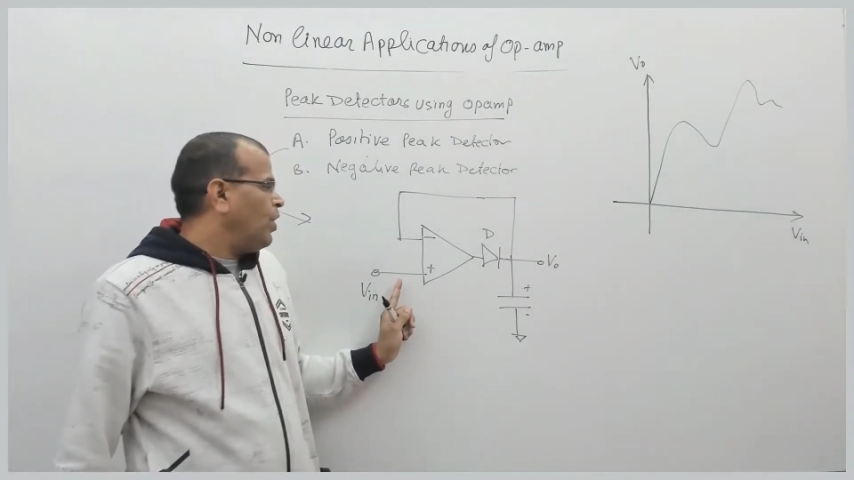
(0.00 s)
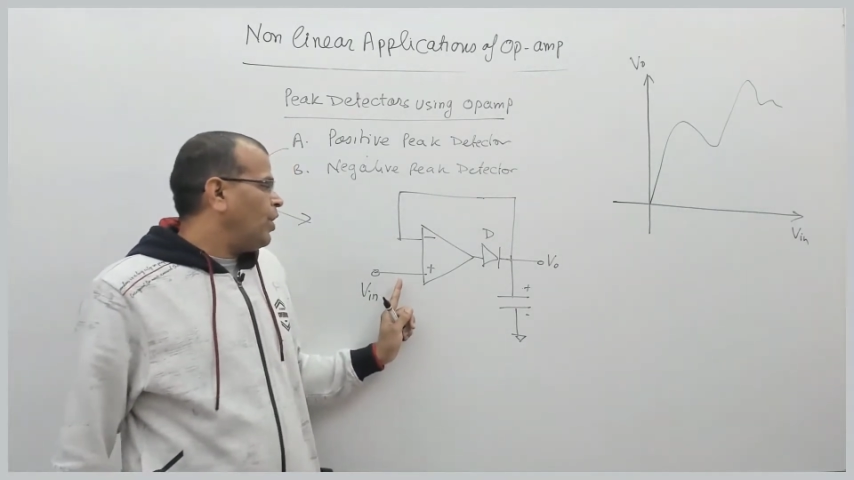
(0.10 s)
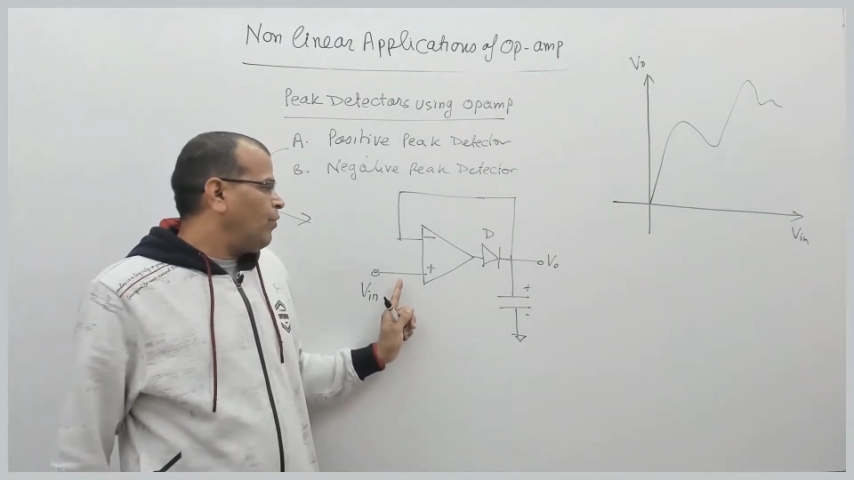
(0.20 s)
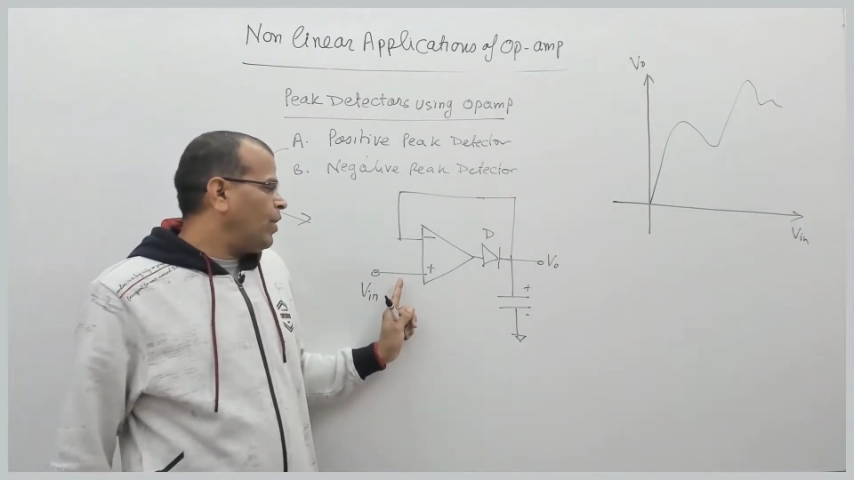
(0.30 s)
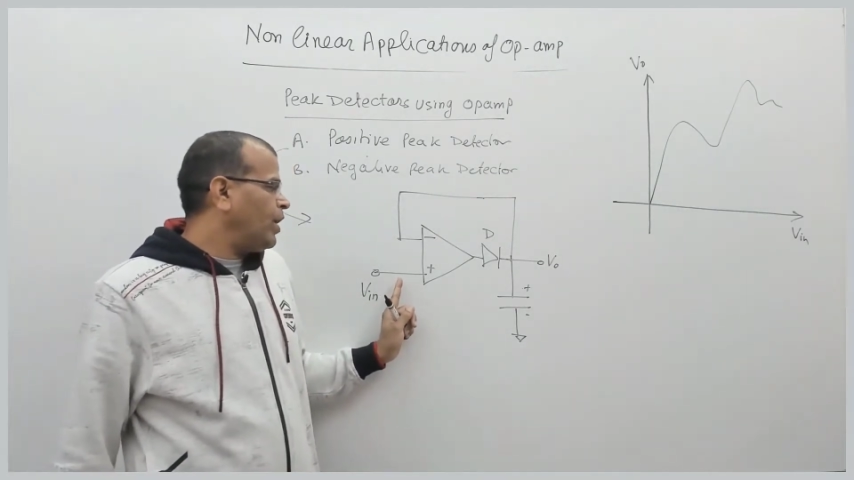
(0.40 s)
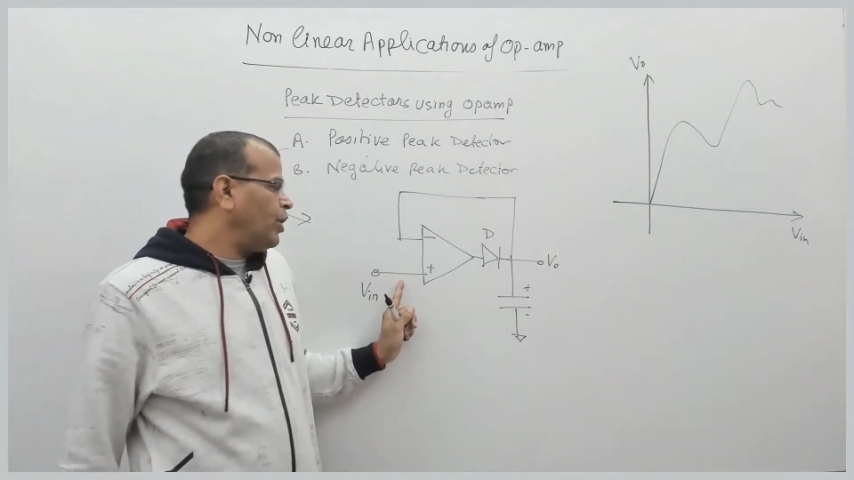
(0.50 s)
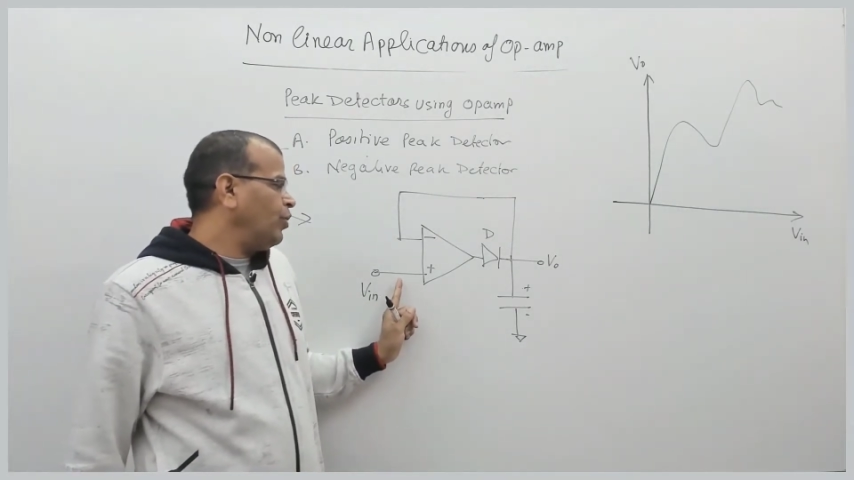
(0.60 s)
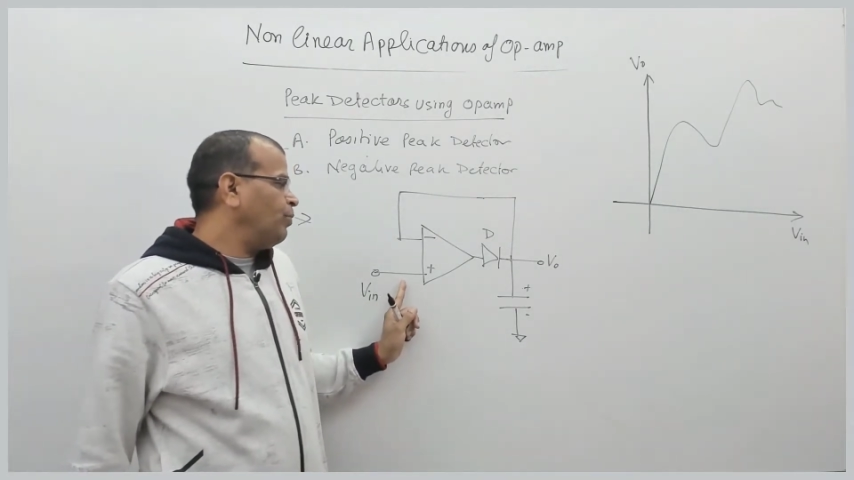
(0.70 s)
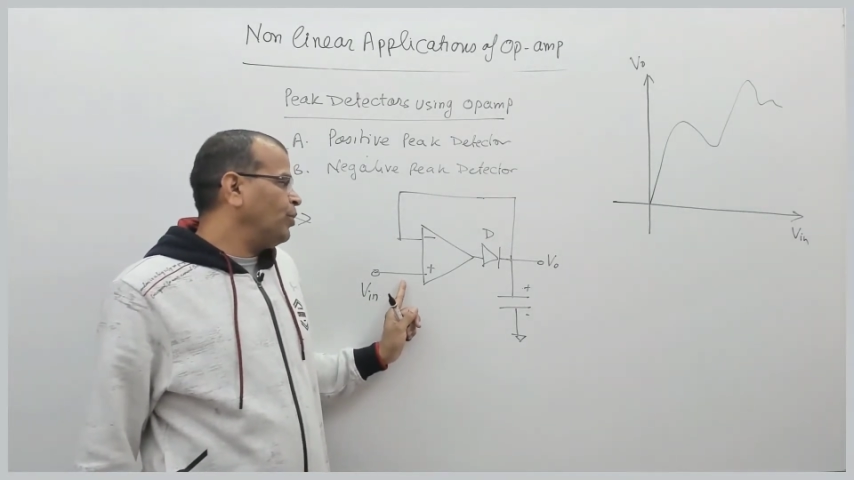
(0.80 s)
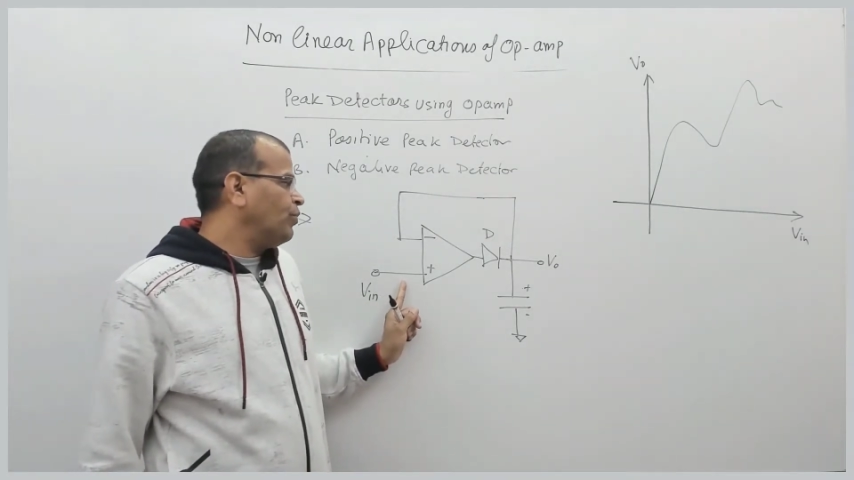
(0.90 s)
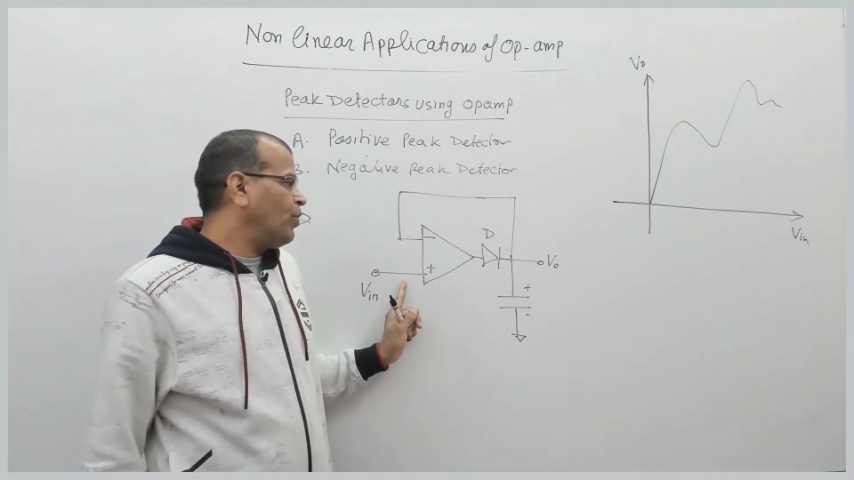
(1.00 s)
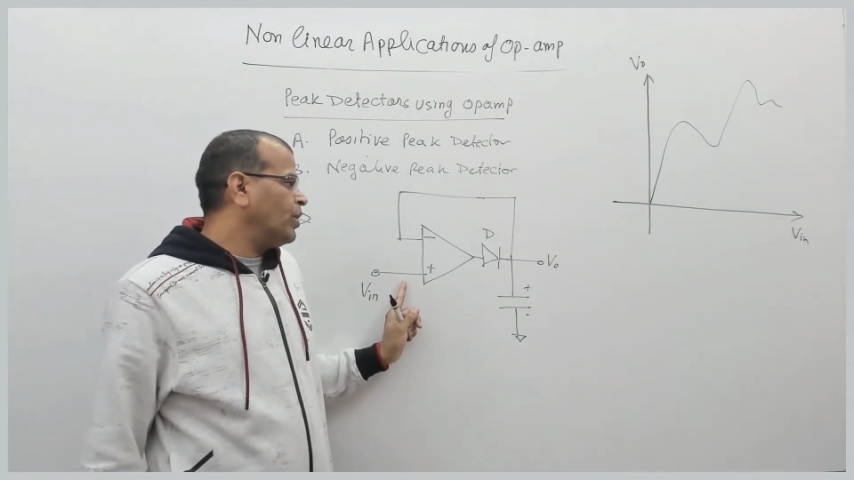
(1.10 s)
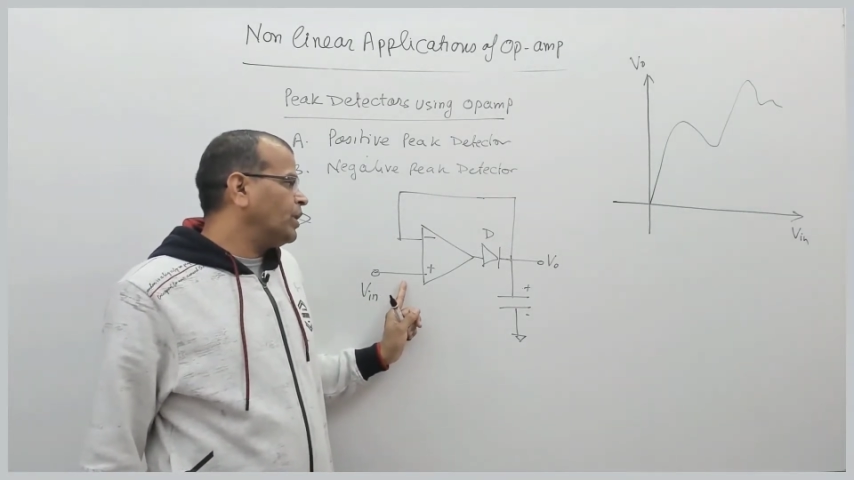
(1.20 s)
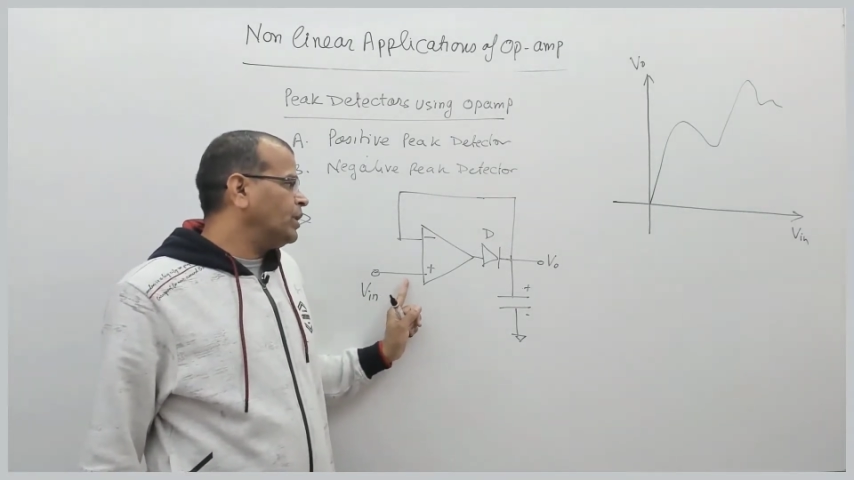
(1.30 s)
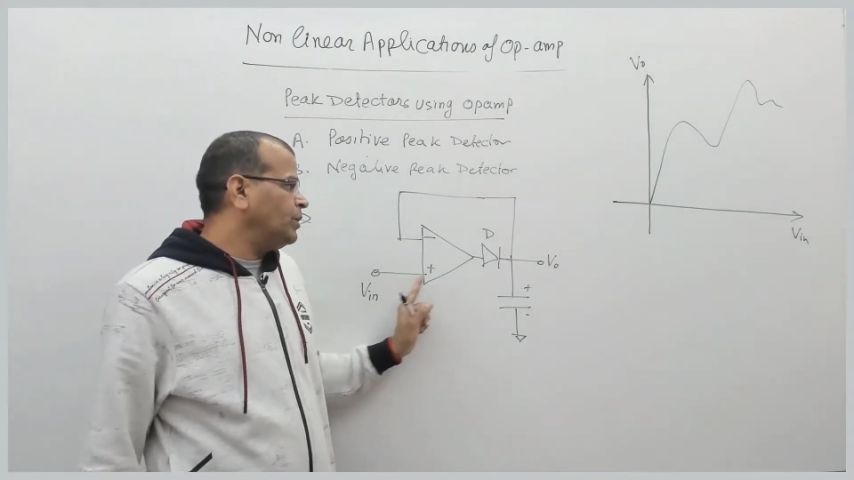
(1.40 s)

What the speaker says: When input voltage